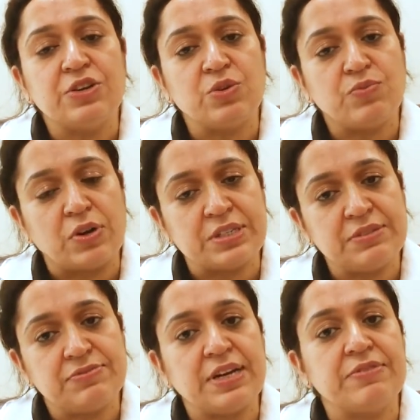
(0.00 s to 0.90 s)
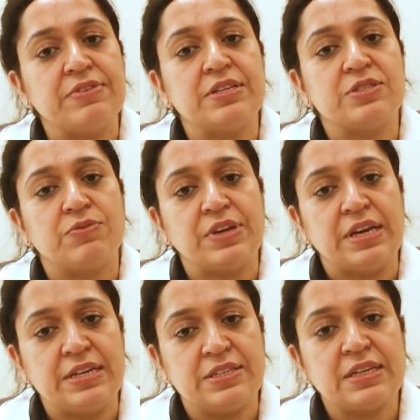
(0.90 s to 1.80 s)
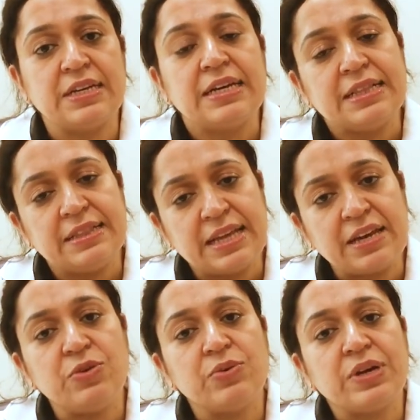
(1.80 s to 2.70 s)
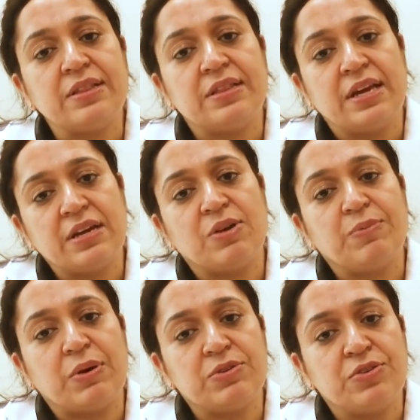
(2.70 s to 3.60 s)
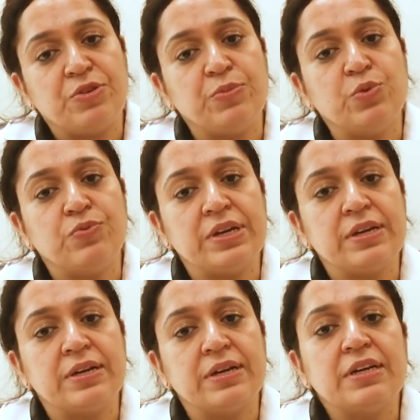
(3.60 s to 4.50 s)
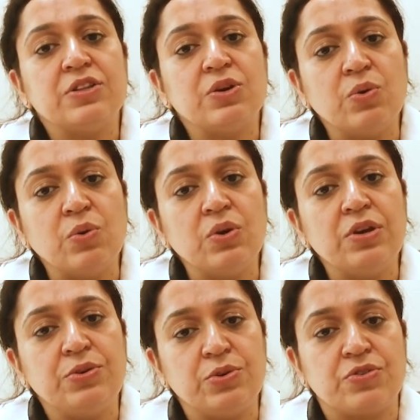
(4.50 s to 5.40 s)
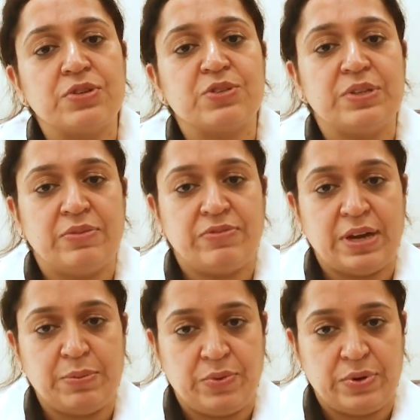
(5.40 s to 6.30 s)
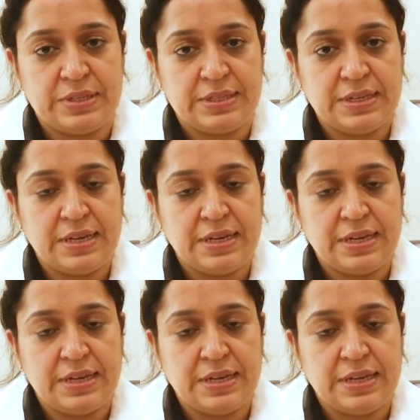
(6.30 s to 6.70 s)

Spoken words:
45 years of age, then you can think about removing the whole uterus with the fibroids.